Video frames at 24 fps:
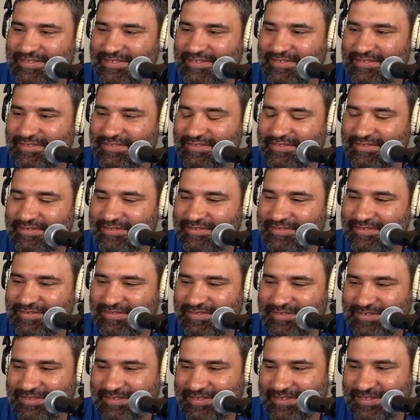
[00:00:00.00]

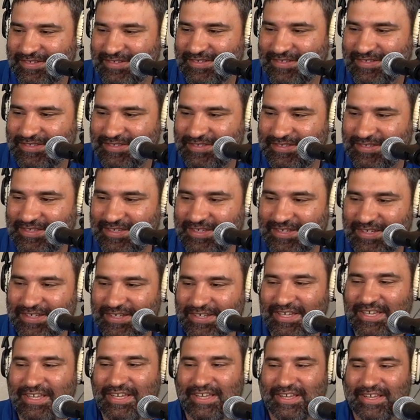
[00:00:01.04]

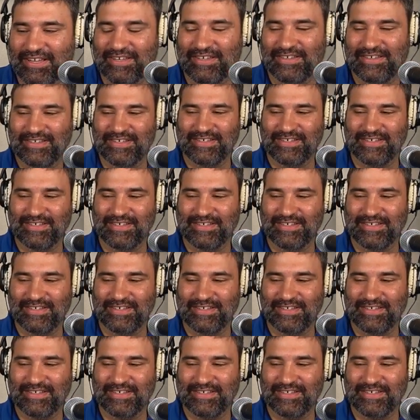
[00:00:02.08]
[no speech]